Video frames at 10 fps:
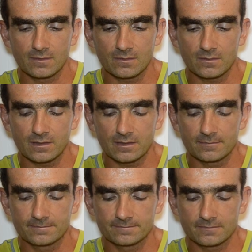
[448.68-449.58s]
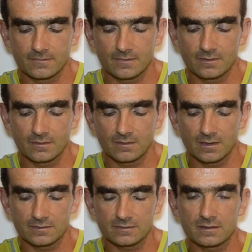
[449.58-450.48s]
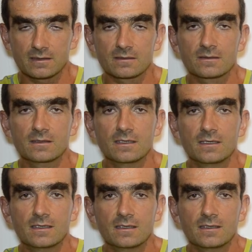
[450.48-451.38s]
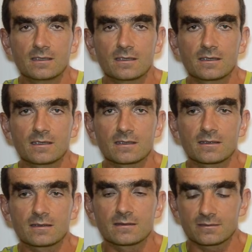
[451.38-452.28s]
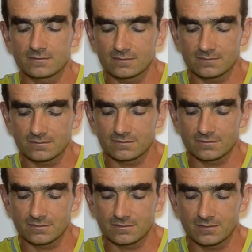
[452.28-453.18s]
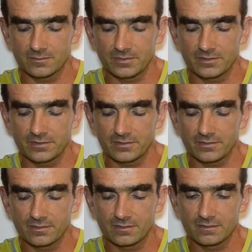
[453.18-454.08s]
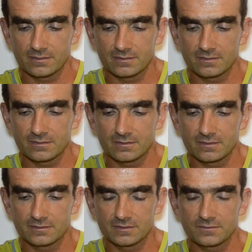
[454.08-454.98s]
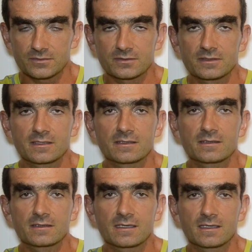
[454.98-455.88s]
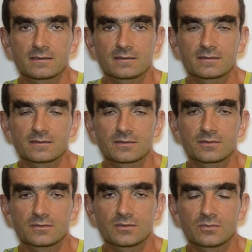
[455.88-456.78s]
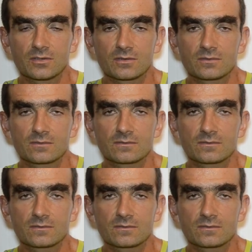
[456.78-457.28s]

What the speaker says: Okay, I think I'll keep it here. That's it for today, and see you tomorrow.